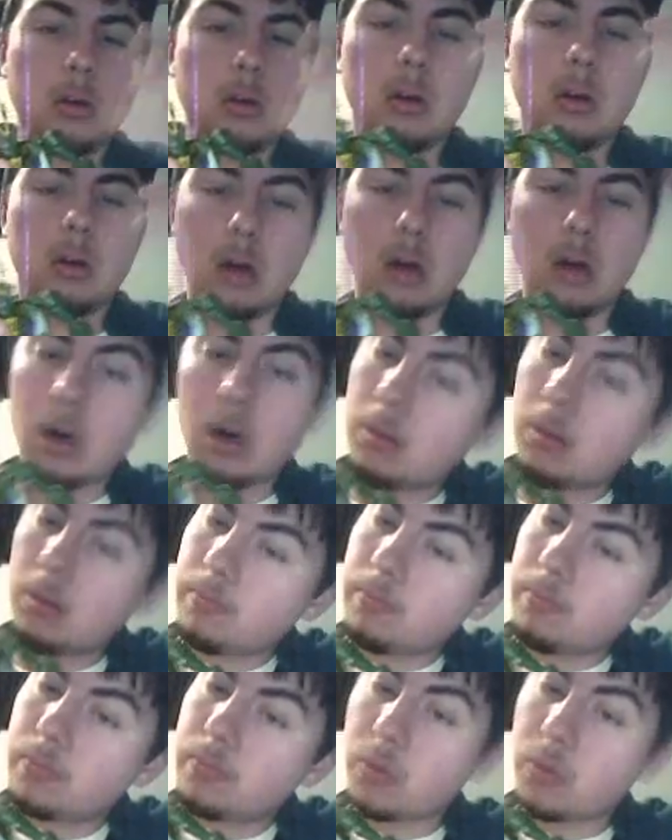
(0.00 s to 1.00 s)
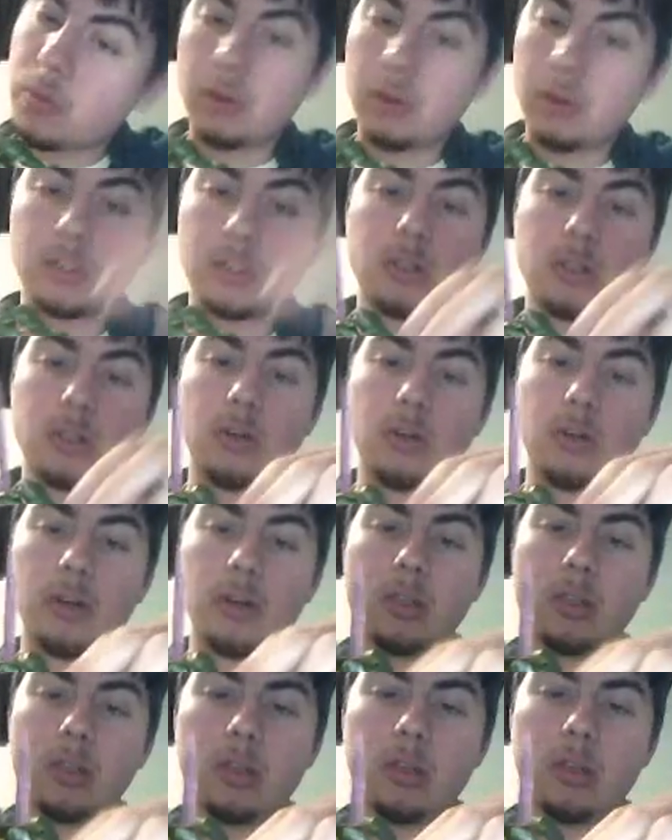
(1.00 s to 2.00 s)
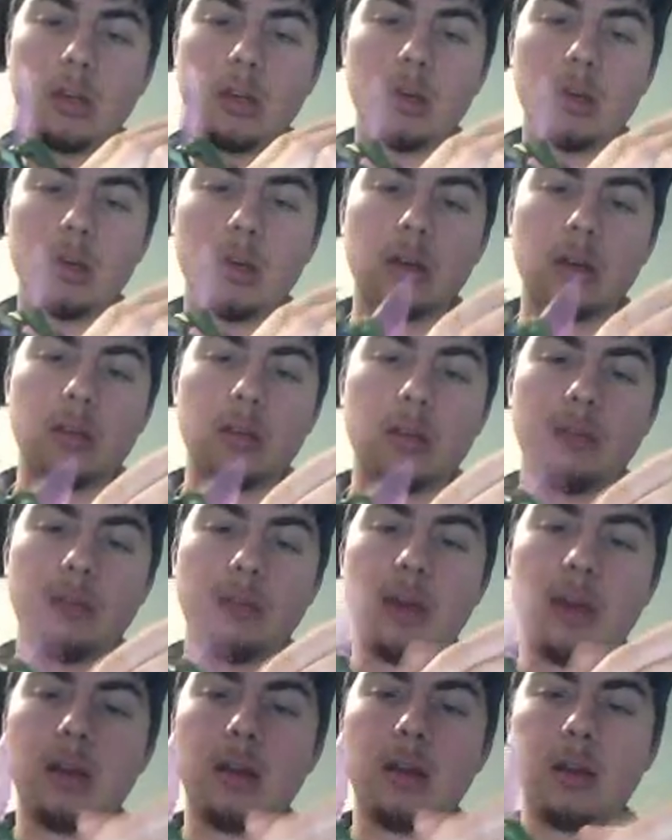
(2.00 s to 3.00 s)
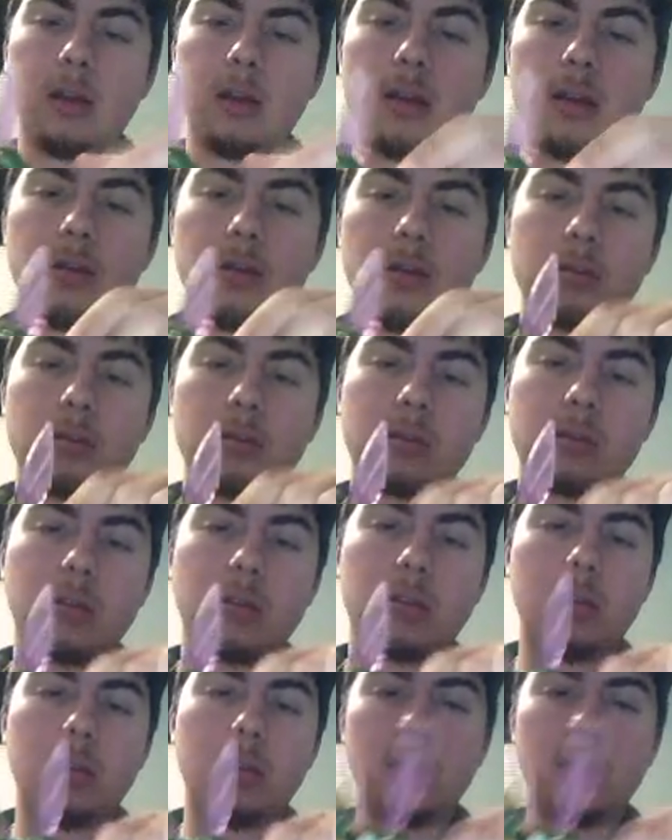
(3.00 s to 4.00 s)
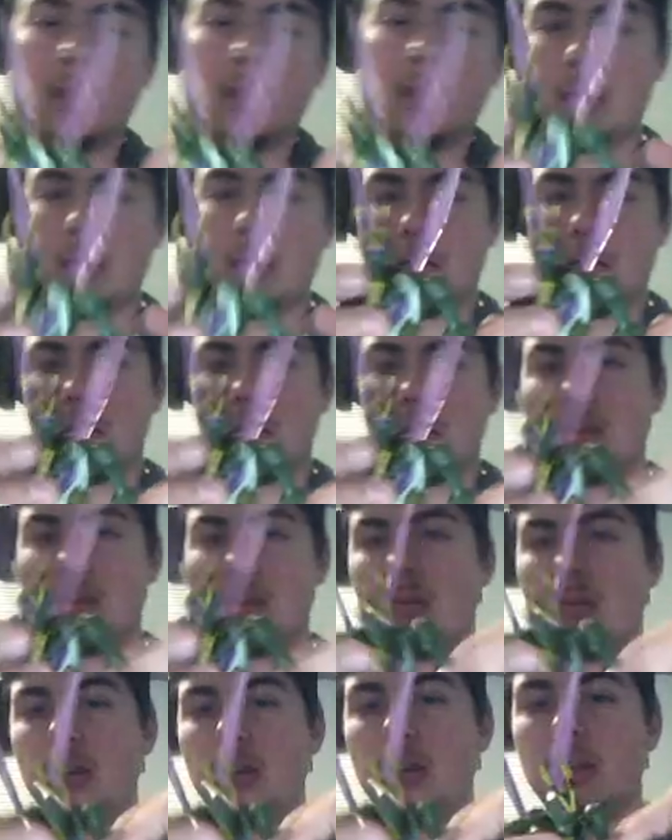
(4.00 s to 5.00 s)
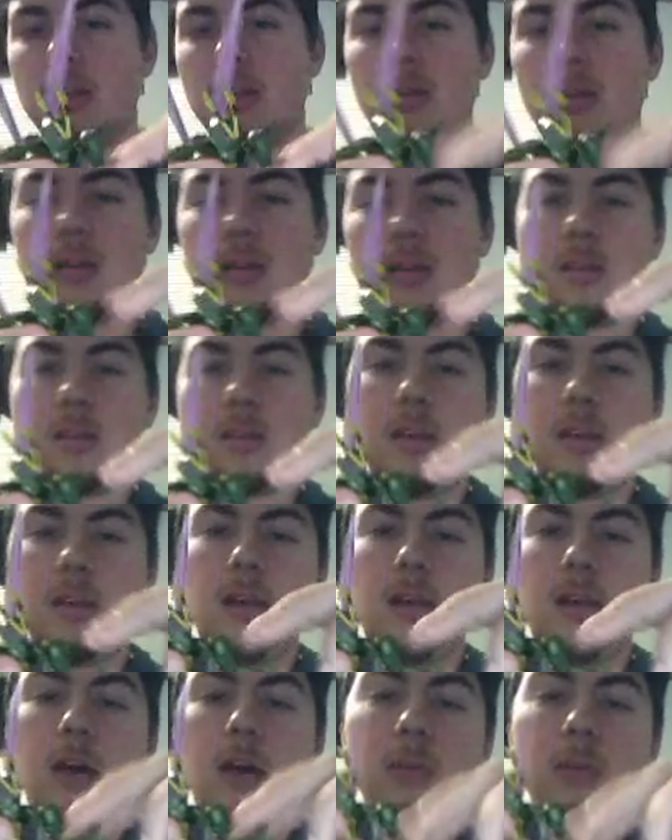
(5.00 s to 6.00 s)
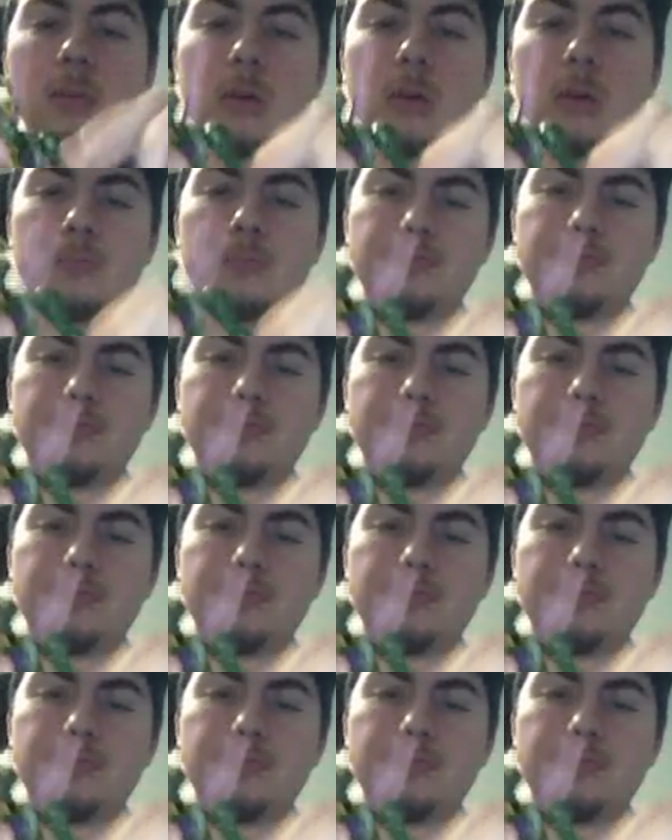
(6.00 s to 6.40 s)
360 degrees. They bend slightly. They bend at the elbow